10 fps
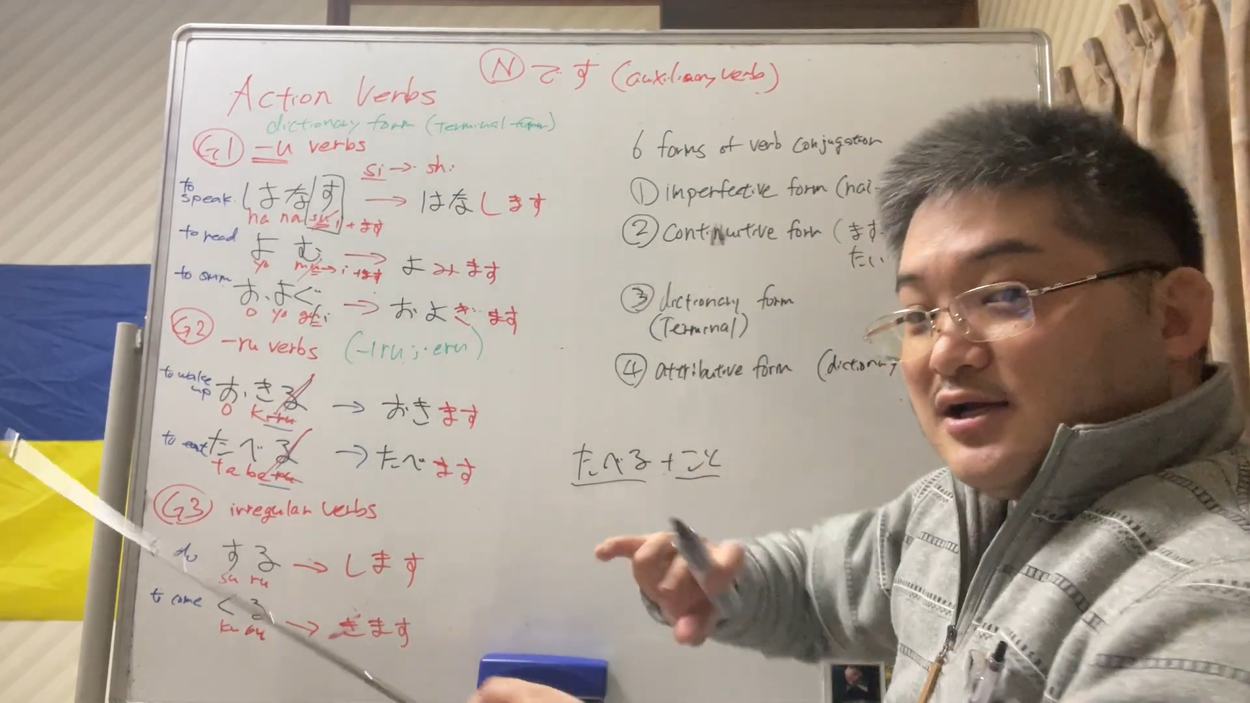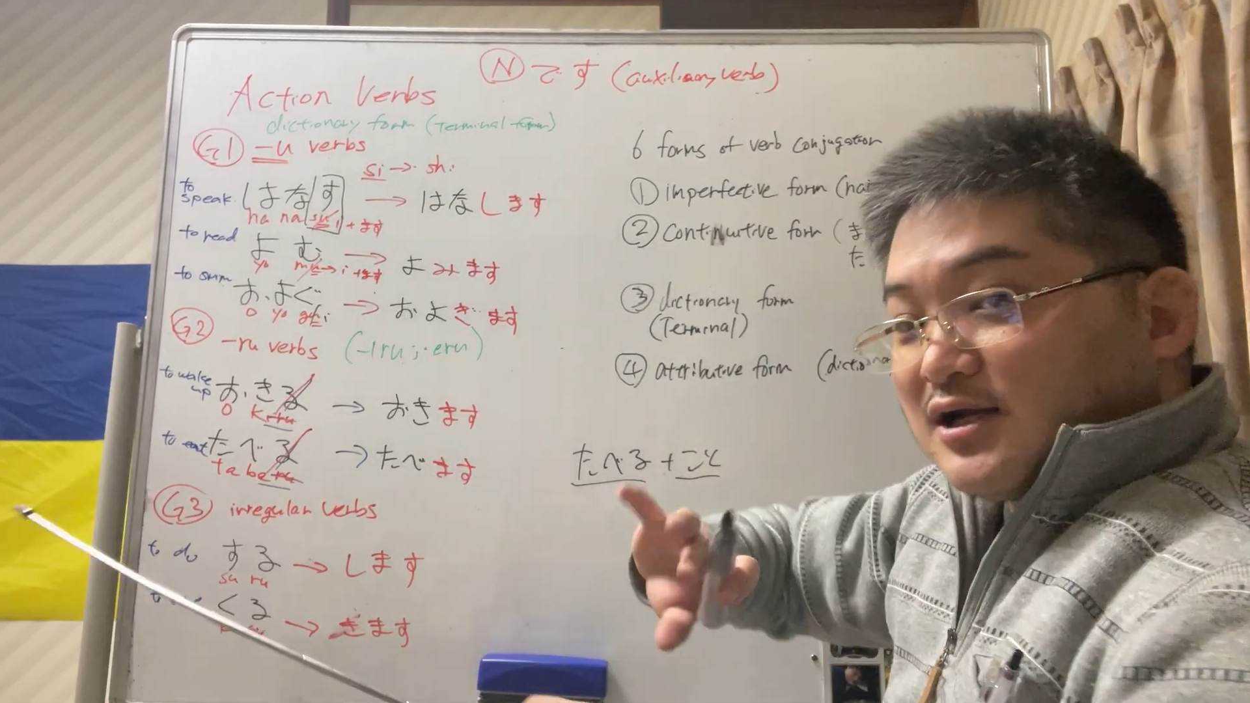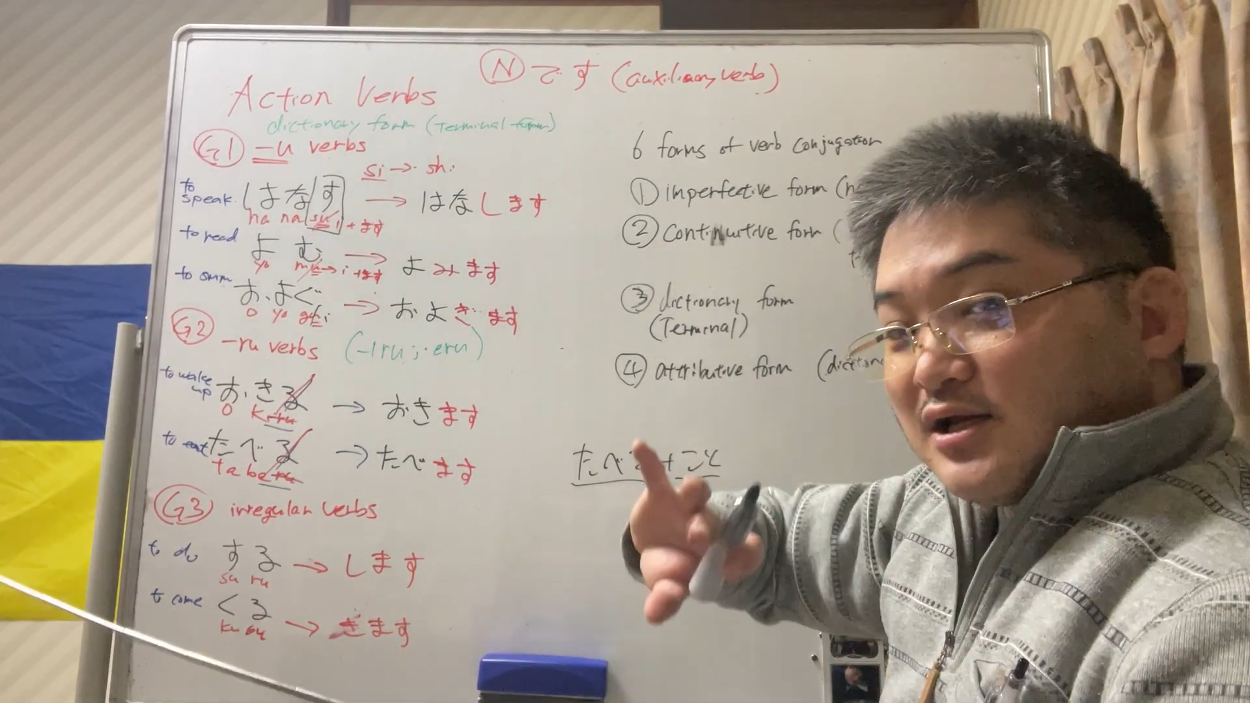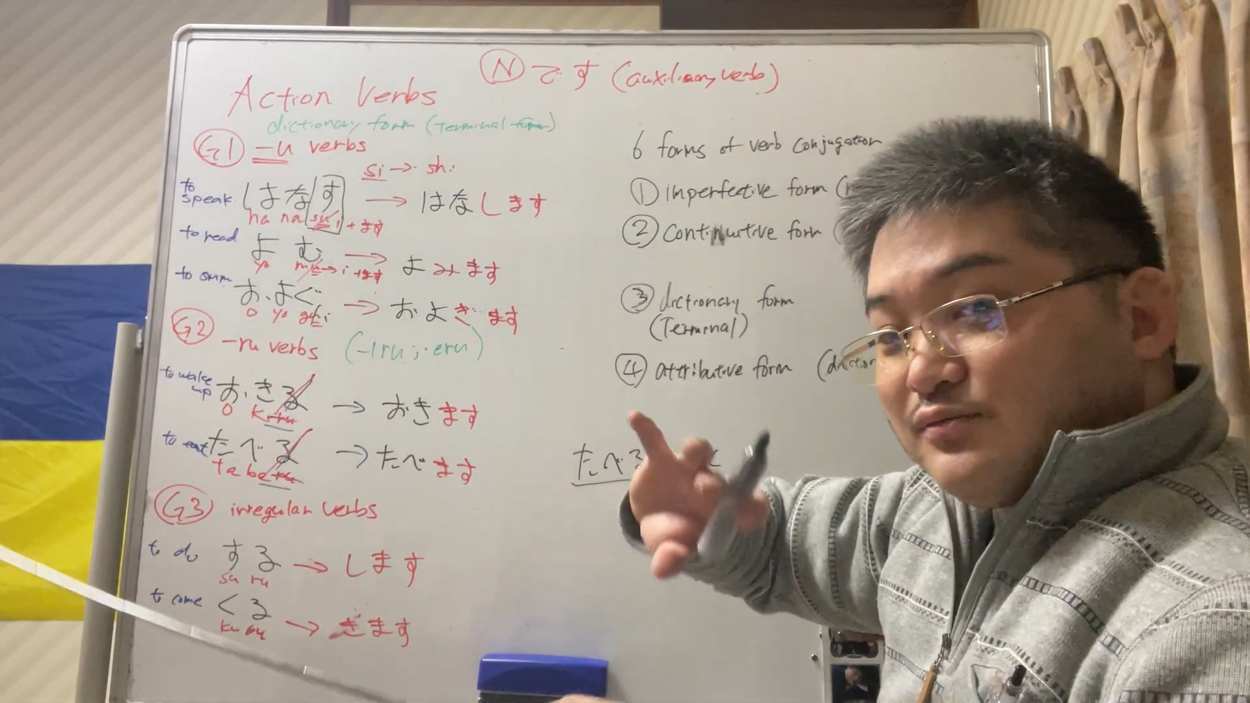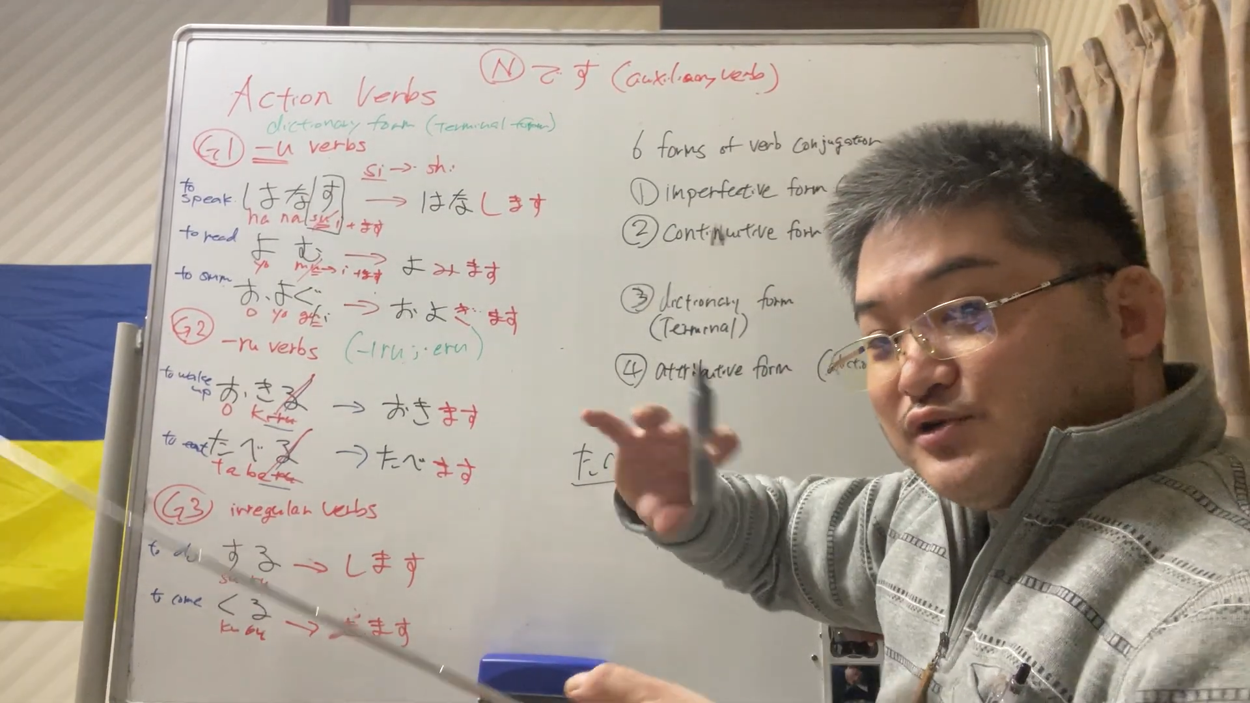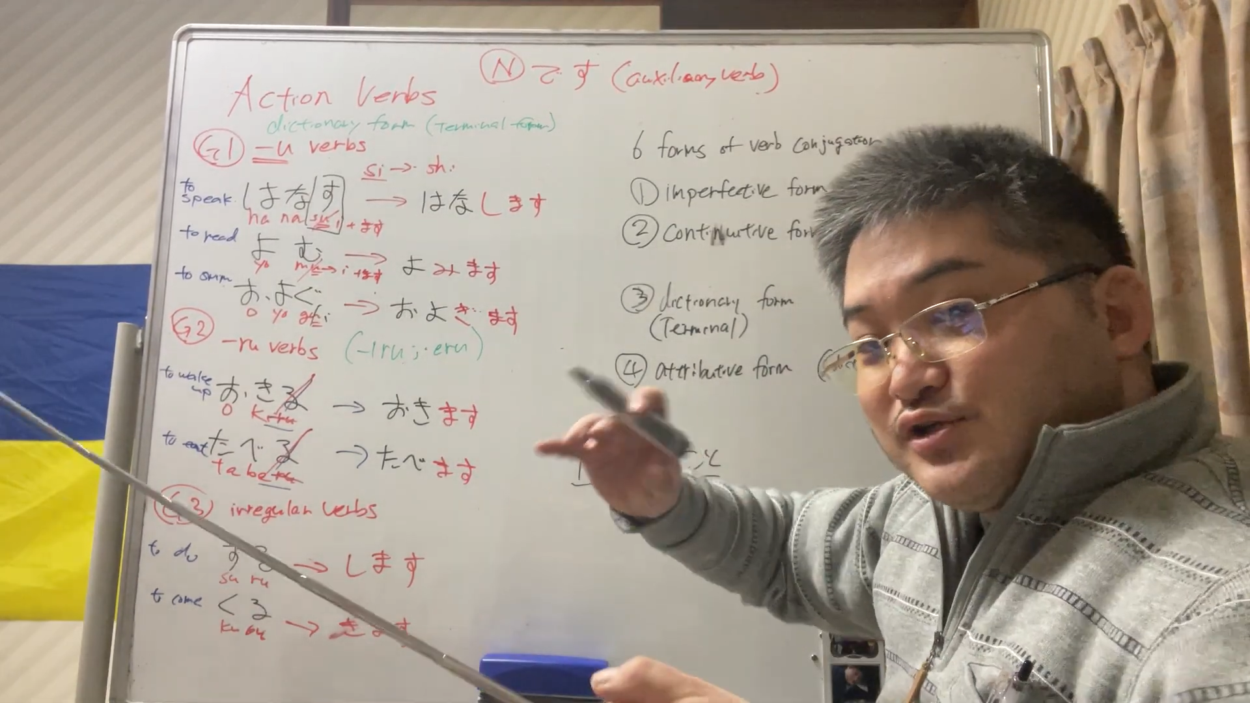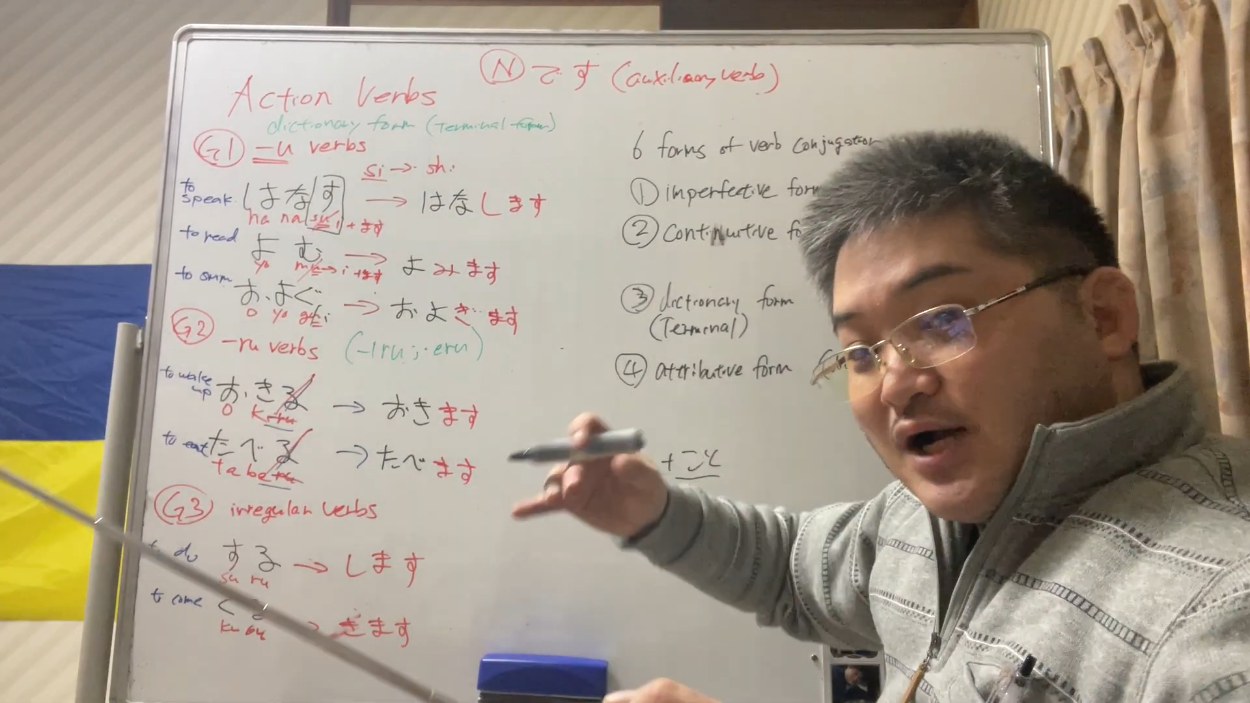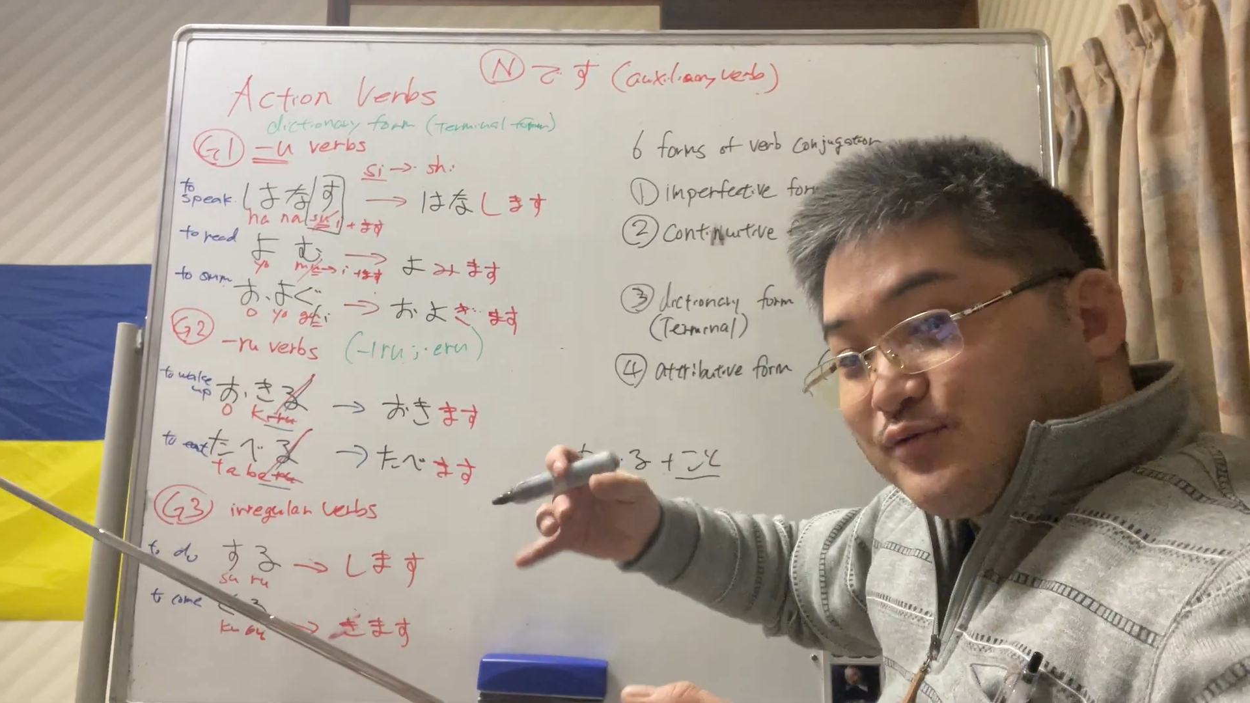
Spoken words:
You have